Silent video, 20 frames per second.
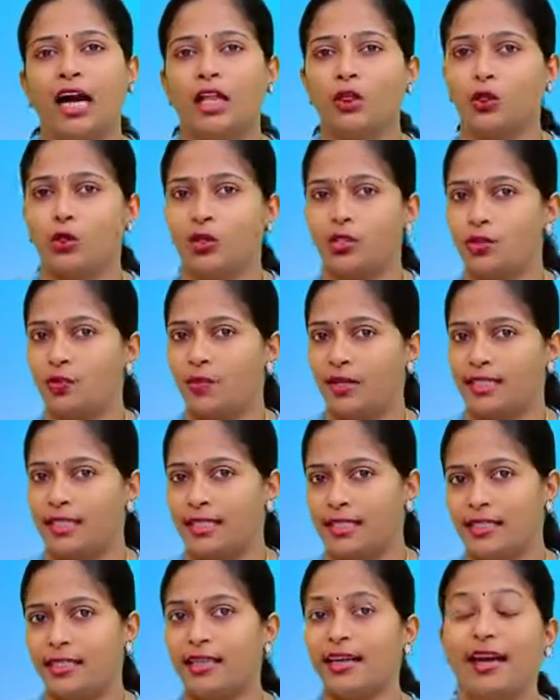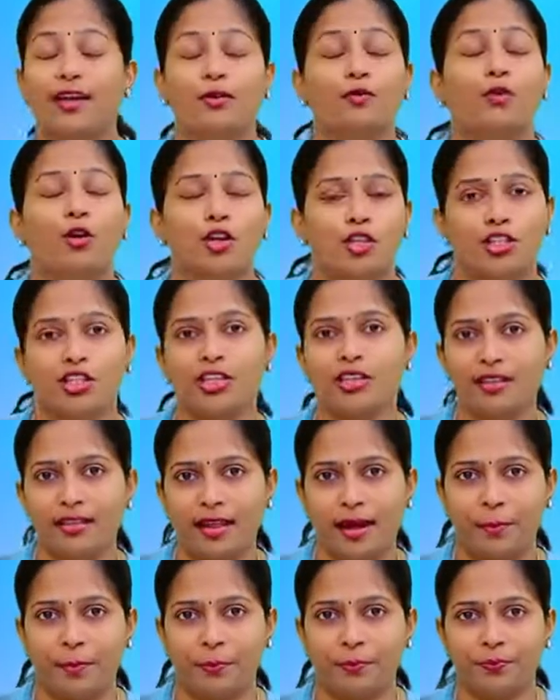others were sitting and watching
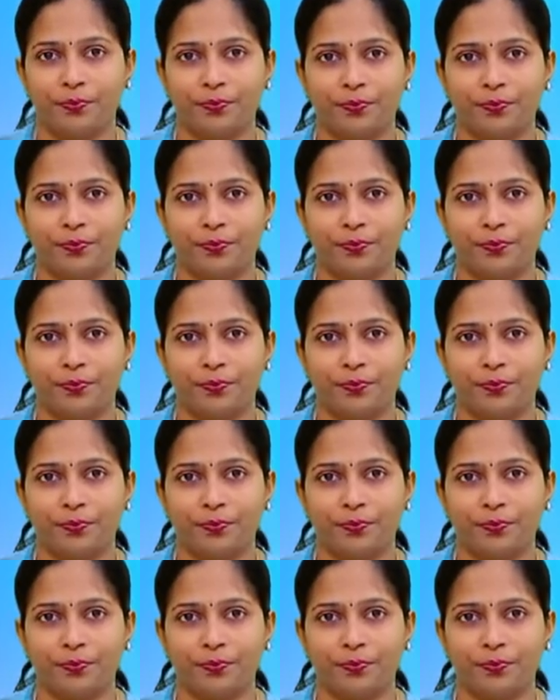them.